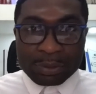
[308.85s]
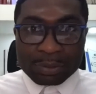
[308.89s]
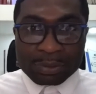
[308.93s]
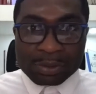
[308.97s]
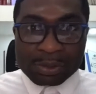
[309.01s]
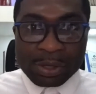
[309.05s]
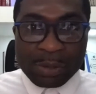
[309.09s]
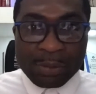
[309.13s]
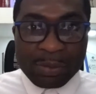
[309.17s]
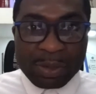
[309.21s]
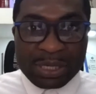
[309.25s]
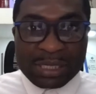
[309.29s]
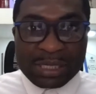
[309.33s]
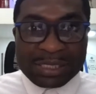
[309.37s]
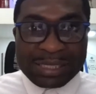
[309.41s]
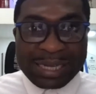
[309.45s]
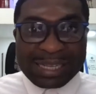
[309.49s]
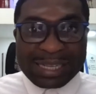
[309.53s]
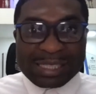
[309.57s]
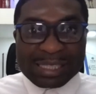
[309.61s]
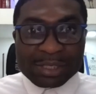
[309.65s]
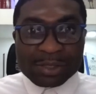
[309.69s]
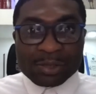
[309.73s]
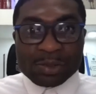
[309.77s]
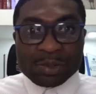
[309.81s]
somebody
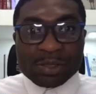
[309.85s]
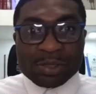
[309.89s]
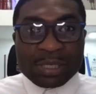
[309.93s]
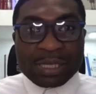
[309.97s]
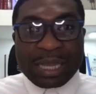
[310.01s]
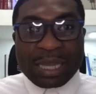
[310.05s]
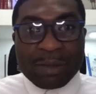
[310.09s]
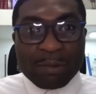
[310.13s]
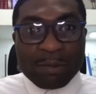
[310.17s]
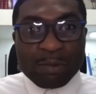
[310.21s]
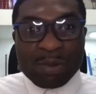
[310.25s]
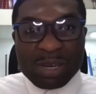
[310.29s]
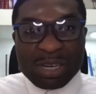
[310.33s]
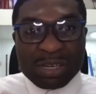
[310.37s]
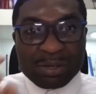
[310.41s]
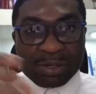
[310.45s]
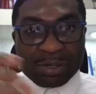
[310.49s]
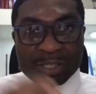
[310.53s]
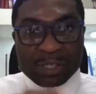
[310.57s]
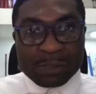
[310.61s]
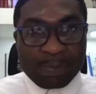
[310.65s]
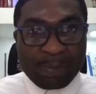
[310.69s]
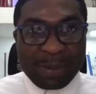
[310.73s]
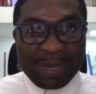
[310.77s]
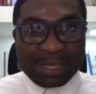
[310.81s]
that can win
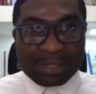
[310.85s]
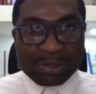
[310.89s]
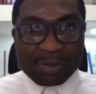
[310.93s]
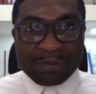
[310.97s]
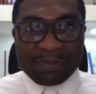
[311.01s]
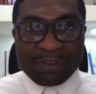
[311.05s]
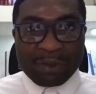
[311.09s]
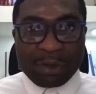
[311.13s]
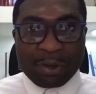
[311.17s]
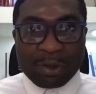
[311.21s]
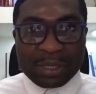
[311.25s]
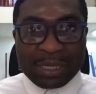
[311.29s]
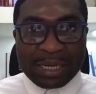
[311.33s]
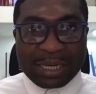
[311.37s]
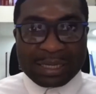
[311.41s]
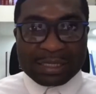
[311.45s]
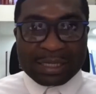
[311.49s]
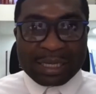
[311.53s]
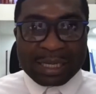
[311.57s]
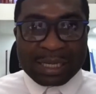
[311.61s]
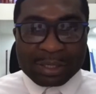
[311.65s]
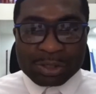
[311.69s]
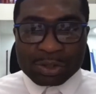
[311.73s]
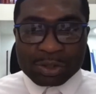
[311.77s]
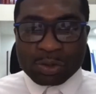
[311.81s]
respect of others.
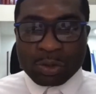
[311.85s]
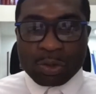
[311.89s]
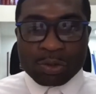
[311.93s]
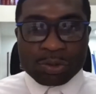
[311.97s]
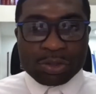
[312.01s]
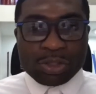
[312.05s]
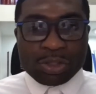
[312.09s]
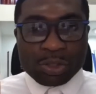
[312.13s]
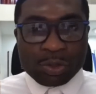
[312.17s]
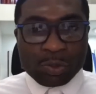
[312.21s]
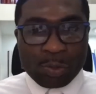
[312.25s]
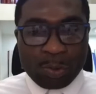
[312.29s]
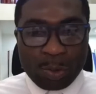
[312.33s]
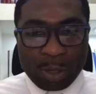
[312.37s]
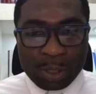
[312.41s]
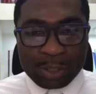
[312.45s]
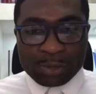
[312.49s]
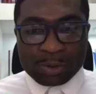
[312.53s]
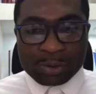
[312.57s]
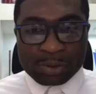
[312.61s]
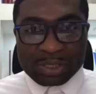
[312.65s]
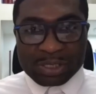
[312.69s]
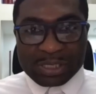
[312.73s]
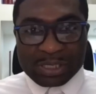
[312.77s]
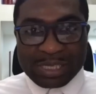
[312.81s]
So you
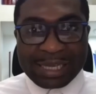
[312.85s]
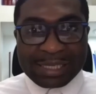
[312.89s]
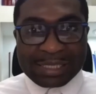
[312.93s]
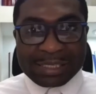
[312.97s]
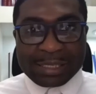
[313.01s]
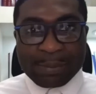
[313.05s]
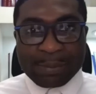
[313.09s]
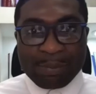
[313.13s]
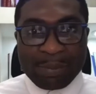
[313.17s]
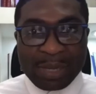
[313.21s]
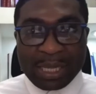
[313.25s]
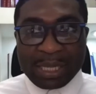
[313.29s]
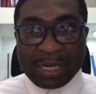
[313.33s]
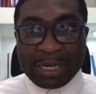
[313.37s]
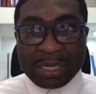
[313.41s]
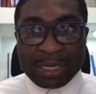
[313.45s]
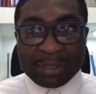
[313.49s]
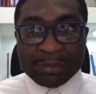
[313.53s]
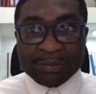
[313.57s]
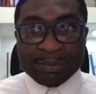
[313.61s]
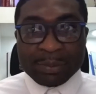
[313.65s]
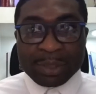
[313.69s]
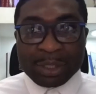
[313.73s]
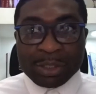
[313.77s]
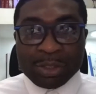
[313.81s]
want to set a
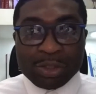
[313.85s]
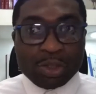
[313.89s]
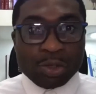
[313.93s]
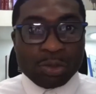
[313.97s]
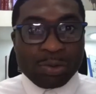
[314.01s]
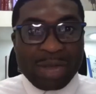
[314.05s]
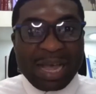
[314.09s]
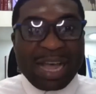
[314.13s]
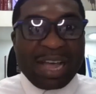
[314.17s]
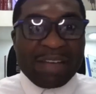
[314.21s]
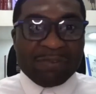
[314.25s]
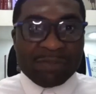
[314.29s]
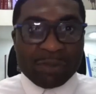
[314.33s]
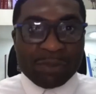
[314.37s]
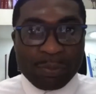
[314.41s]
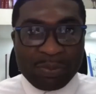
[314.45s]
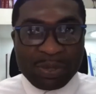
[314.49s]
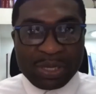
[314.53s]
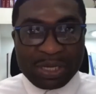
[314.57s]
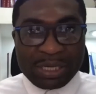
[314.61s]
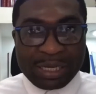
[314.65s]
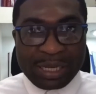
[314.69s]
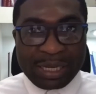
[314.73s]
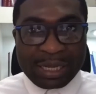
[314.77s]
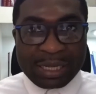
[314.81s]
meeting, you have to
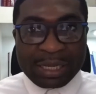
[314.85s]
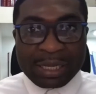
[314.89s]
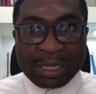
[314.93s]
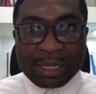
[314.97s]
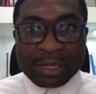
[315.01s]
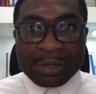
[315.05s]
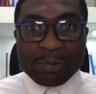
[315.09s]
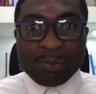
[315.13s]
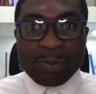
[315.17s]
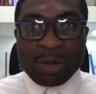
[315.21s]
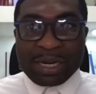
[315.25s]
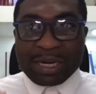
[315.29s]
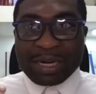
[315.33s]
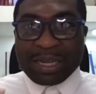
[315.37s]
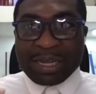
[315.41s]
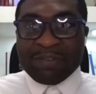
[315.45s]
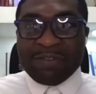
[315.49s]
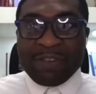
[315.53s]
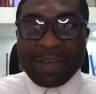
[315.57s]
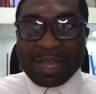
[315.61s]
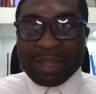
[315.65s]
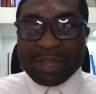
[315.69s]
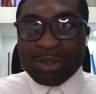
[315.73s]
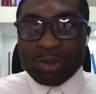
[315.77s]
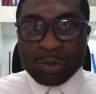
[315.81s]
be there.
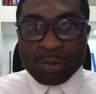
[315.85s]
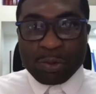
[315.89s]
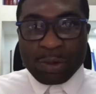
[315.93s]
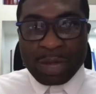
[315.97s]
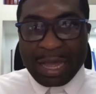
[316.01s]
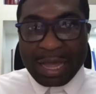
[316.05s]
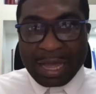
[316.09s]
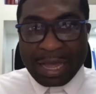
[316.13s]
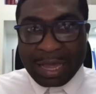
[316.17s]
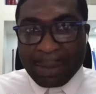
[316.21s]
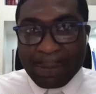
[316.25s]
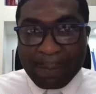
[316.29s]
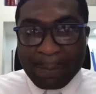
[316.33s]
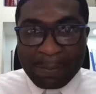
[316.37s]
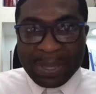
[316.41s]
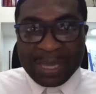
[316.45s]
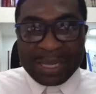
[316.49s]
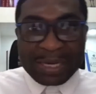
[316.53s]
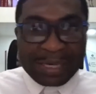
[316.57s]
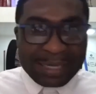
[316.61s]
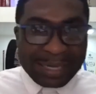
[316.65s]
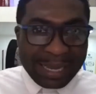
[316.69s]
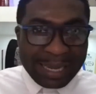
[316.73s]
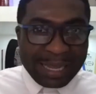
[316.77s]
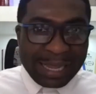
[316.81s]
Wherever you are, be
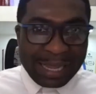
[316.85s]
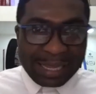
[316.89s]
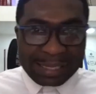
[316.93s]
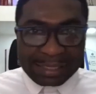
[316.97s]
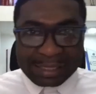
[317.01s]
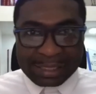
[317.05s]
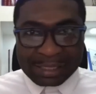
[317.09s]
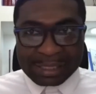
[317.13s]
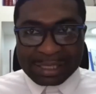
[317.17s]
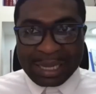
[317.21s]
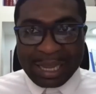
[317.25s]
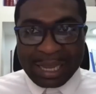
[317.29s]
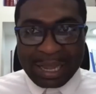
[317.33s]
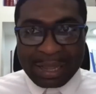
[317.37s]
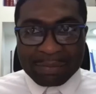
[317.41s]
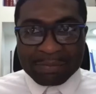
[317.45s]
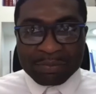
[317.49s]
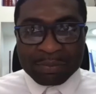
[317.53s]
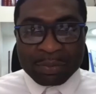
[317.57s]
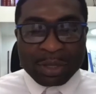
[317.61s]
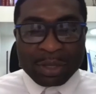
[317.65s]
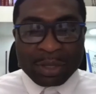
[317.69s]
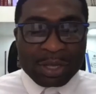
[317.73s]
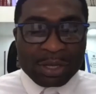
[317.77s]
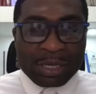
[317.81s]
there at a time.
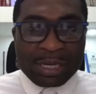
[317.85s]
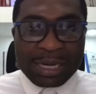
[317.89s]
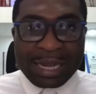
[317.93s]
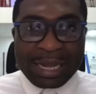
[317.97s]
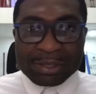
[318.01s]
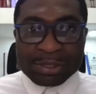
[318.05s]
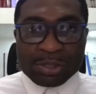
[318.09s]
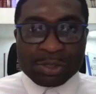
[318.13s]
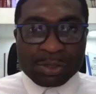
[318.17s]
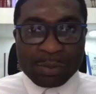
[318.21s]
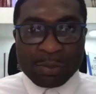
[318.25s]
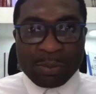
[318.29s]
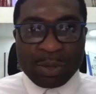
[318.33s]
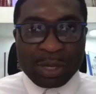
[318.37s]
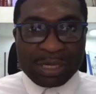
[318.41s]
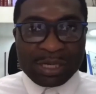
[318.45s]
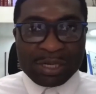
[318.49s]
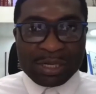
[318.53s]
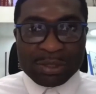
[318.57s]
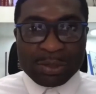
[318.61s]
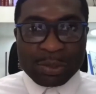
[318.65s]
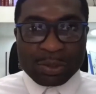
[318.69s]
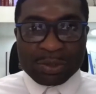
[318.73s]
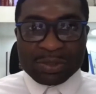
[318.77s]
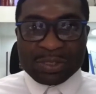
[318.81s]
Let
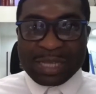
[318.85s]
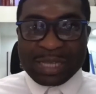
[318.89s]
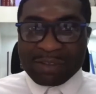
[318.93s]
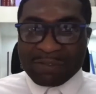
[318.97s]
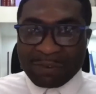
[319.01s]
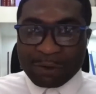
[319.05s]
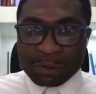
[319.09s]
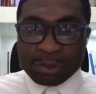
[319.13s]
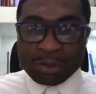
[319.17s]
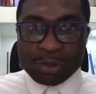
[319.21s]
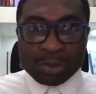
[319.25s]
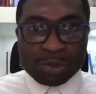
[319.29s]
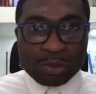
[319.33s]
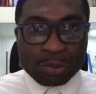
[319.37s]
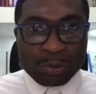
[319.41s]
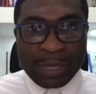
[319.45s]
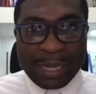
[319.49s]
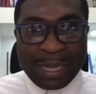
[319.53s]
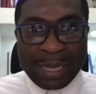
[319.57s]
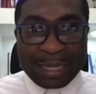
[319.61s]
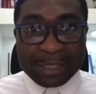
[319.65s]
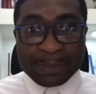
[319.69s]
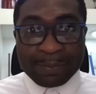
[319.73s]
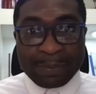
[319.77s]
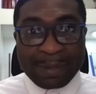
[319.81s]
somebody know that for you to
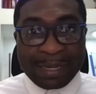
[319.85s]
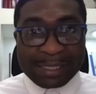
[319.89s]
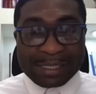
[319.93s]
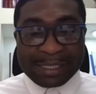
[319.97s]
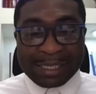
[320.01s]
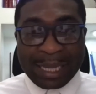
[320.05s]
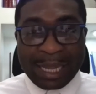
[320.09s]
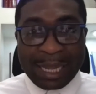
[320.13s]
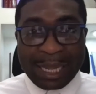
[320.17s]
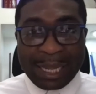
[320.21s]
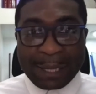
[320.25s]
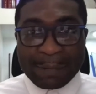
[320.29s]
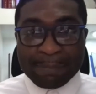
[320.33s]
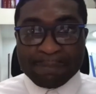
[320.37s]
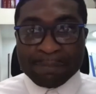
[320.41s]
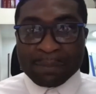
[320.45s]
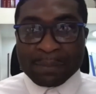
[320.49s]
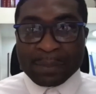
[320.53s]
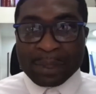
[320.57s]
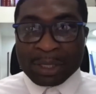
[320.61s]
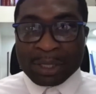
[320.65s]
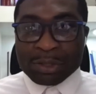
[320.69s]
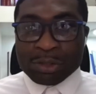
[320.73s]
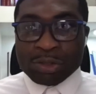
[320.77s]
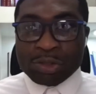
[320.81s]
get my time,
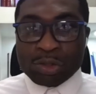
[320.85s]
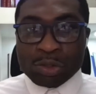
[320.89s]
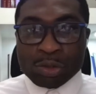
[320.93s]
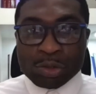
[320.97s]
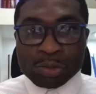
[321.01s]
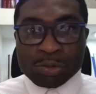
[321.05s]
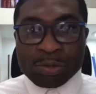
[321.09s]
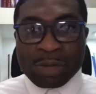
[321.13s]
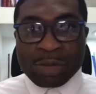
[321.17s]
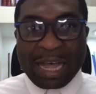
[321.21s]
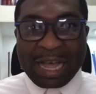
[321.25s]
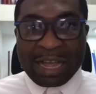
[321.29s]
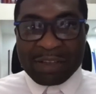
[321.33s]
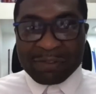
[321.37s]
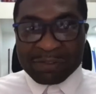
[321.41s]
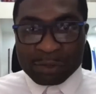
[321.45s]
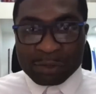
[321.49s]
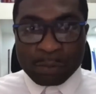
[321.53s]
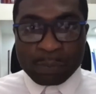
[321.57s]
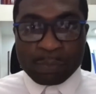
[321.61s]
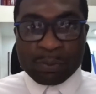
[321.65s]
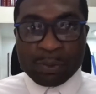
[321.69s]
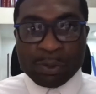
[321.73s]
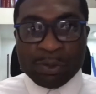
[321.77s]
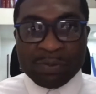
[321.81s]
you have
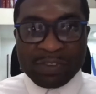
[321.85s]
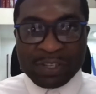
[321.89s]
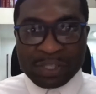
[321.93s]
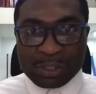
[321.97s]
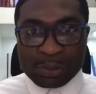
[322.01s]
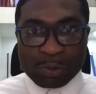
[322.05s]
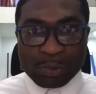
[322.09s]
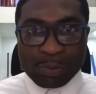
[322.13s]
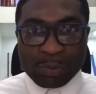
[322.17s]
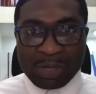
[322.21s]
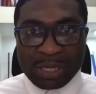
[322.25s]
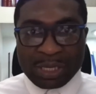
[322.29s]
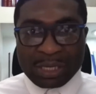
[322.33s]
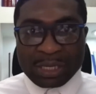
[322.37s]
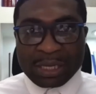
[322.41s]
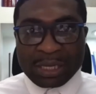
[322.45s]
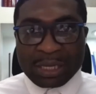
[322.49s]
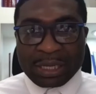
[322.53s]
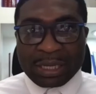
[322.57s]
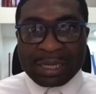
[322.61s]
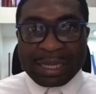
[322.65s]
to prove it to me.